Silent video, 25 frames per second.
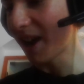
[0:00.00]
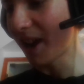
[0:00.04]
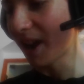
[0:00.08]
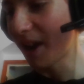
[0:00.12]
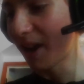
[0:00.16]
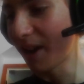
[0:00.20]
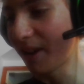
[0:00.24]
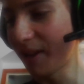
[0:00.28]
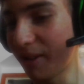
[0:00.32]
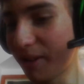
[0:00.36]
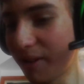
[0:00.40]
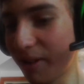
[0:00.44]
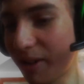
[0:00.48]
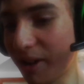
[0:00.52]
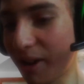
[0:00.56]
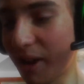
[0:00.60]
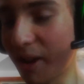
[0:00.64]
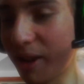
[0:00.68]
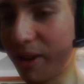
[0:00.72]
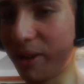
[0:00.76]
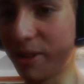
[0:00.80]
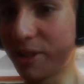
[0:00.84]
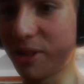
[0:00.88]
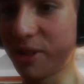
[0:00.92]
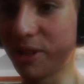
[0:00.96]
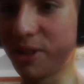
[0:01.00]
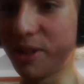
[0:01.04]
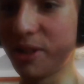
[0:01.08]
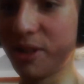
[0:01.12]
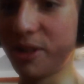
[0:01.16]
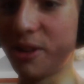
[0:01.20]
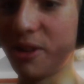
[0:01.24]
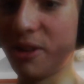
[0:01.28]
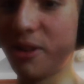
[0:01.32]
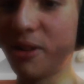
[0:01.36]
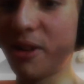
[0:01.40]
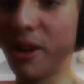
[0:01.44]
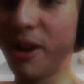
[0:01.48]
I'm interested
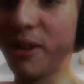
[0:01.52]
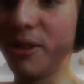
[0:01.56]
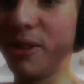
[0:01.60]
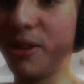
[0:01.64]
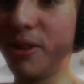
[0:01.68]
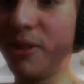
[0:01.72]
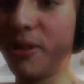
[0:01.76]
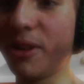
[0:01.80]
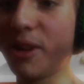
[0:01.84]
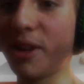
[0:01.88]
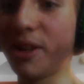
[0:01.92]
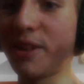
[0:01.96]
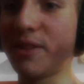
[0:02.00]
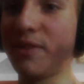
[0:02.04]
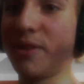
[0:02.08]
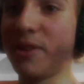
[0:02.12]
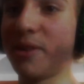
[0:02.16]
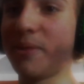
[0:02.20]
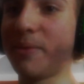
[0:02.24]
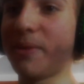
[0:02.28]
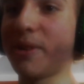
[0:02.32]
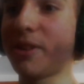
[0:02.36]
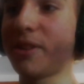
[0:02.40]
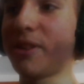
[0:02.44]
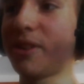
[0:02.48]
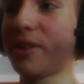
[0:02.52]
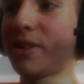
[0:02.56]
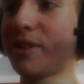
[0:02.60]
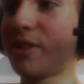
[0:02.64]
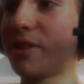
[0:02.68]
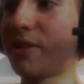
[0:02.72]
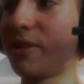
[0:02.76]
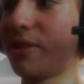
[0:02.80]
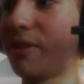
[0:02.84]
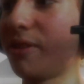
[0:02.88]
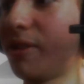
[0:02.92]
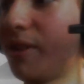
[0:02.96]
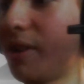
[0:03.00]
to know how you guys feel about this,
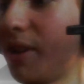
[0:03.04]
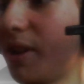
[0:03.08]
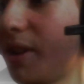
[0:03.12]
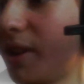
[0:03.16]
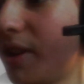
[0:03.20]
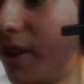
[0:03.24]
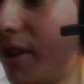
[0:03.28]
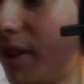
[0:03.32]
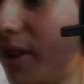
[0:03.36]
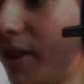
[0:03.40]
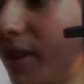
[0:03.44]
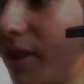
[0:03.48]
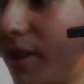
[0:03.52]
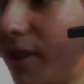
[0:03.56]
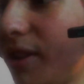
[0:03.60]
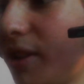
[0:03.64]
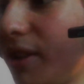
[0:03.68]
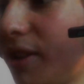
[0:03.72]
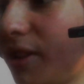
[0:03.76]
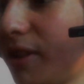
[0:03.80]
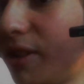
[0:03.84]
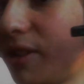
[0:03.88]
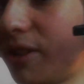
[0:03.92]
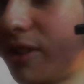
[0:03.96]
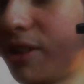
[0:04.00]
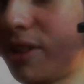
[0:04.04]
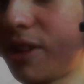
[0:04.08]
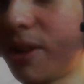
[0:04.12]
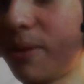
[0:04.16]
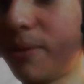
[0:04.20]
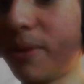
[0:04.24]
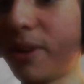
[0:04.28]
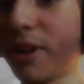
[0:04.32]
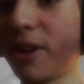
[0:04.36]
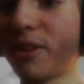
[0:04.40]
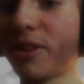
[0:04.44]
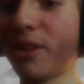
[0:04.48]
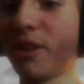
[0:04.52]
so you can tell
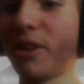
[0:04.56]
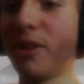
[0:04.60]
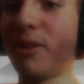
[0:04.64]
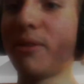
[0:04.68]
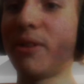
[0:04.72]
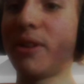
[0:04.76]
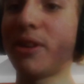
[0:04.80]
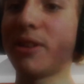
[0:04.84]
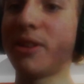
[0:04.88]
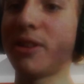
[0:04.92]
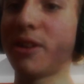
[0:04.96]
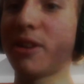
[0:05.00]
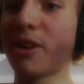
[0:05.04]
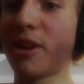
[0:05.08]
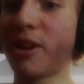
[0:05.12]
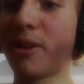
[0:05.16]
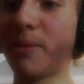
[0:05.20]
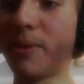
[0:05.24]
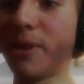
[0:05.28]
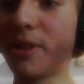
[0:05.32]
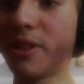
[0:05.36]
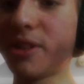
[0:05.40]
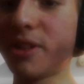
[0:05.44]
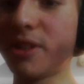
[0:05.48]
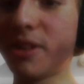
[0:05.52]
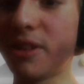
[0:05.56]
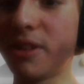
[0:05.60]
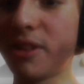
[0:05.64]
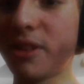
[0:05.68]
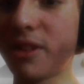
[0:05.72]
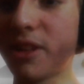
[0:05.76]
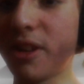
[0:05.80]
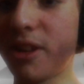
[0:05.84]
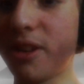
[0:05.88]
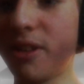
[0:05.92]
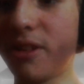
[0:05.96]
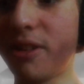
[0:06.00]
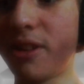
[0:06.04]
me anything you want in the comments, and
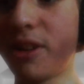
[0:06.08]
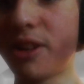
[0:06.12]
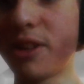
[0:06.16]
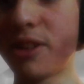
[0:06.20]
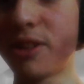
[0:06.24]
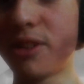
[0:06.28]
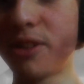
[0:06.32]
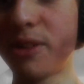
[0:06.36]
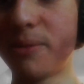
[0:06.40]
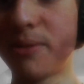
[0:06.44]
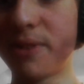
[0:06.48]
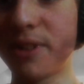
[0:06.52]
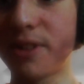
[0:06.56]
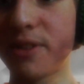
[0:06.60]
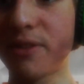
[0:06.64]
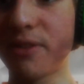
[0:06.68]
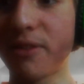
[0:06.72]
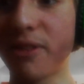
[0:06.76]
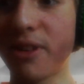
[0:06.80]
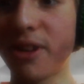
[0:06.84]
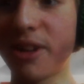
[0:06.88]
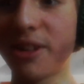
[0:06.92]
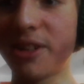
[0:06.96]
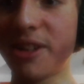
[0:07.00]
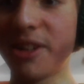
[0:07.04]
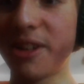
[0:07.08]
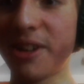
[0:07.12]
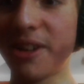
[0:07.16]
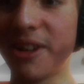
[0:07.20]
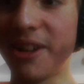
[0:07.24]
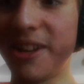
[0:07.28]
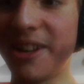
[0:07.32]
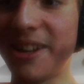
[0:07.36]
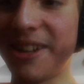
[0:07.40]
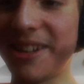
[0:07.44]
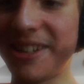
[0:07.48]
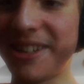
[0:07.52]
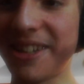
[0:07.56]
thank you guys so much for
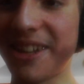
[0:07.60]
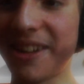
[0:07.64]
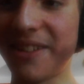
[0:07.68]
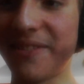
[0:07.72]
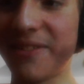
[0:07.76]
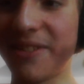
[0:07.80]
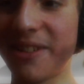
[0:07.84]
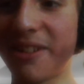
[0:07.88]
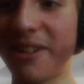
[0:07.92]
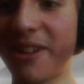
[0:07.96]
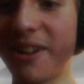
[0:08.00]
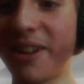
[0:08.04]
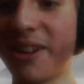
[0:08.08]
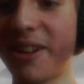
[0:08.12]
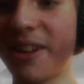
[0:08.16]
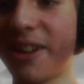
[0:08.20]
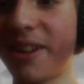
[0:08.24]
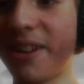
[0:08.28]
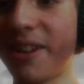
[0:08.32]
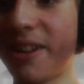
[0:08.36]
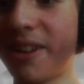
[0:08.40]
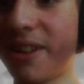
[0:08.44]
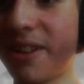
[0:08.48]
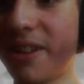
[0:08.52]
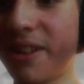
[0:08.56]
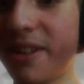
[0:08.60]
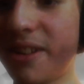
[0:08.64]
watching, and have a great day.